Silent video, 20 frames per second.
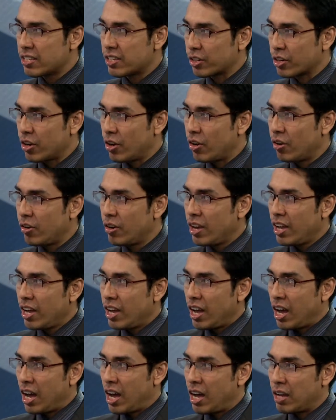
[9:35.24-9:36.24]
years ago,
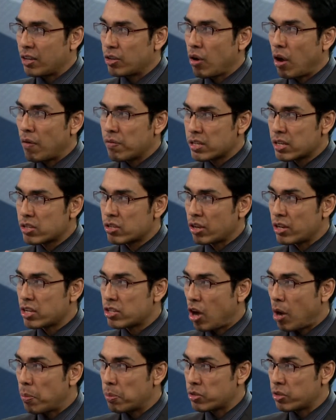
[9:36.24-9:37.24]
you obviously saw
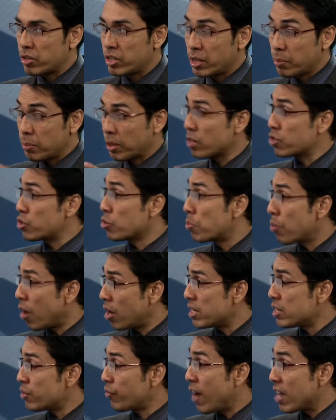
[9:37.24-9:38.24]
this opportunity because you
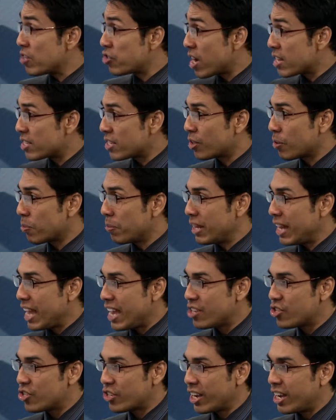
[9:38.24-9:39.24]
brought this franchise into
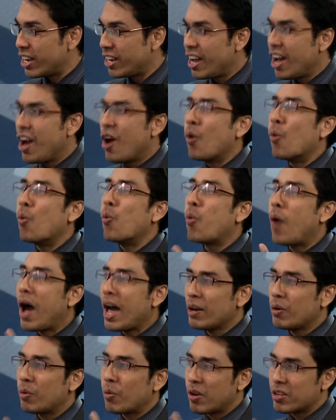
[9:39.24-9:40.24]
Malaysia.
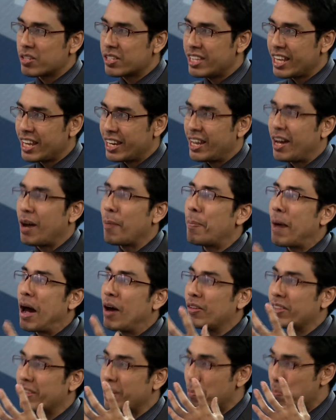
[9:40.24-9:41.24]
What was it
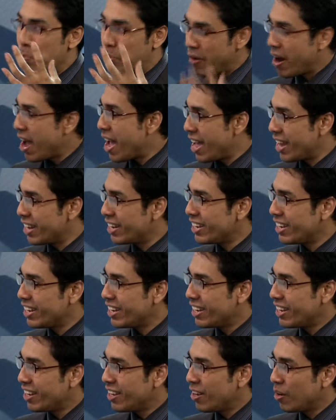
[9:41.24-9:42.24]
about the brand
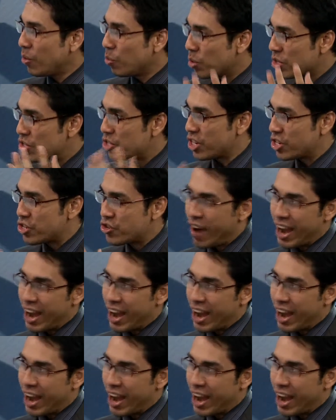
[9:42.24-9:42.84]
which